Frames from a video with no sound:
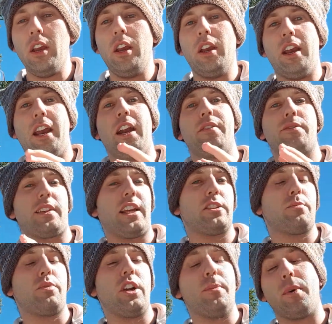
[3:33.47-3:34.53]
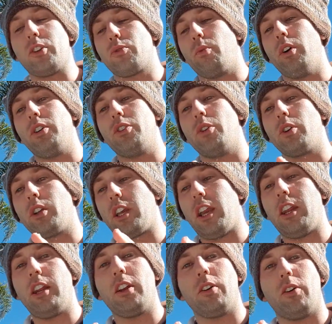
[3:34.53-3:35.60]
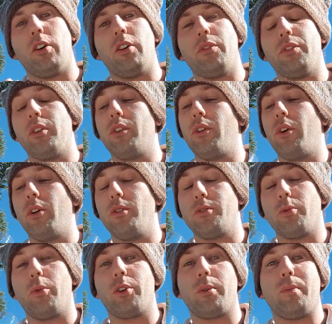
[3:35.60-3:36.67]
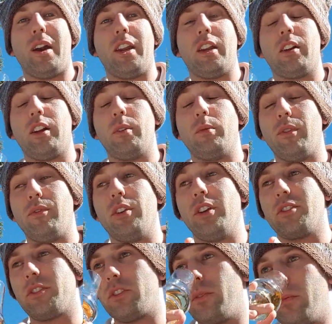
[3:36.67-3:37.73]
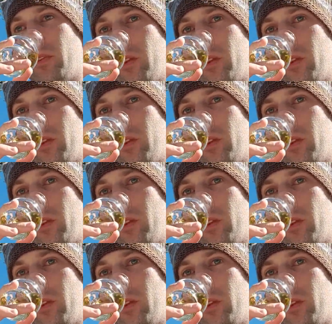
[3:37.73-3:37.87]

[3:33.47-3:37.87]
and that's pretty much what you're getting on the nose automatically with this.